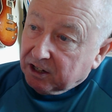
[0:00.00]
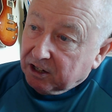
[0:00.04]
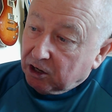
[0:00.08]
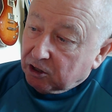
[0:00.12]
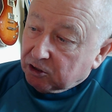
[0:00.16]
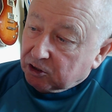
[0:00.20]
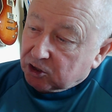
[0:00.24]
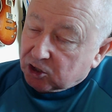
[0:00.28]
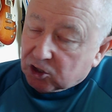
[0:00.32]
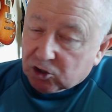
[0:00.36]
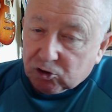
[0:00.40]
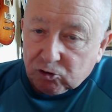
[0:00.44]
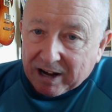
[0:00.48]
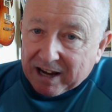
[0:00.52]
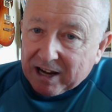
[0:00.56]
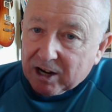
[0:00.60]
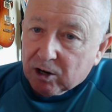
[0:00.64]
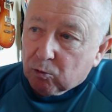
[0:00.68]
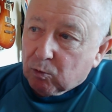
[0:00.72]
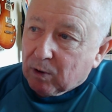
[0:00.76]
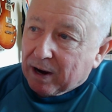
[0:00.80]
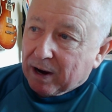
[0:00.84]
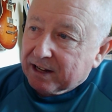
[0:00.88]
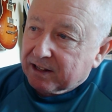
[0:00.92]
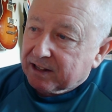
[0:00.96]
And straight
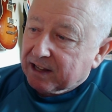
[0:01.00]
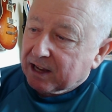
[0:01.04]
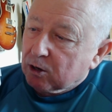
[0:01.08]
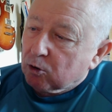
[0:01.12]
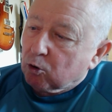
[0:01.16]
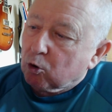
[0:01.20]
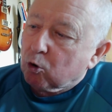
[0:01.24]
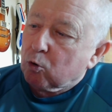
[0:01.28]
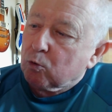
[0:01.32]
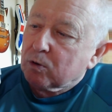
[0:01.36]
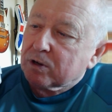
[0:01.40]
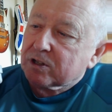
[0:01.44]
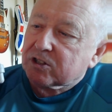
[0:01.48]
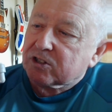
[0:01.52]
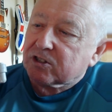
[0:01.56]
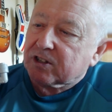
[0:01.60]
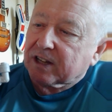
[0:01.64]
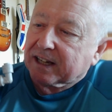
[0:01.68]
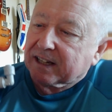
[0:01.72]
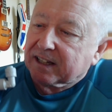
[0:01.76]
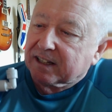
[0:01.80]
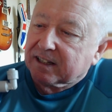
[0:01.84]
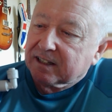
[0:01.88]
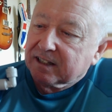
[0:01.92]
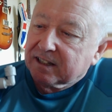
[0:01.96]
away they always
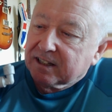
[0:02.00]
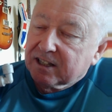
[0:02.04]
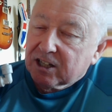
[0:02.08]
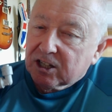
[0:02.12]
think,